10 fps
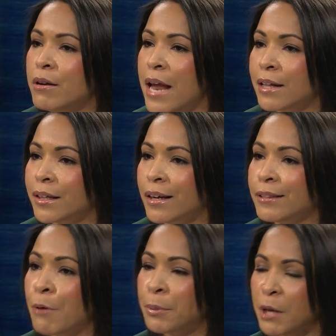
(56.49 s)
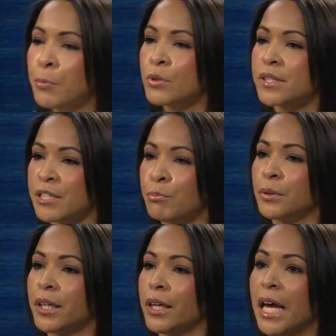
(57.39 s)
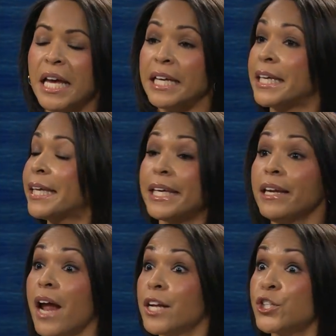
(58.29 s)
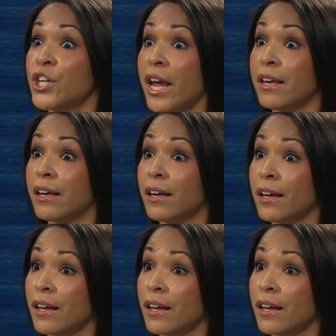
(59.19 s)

Nellie that people simply cannot shake?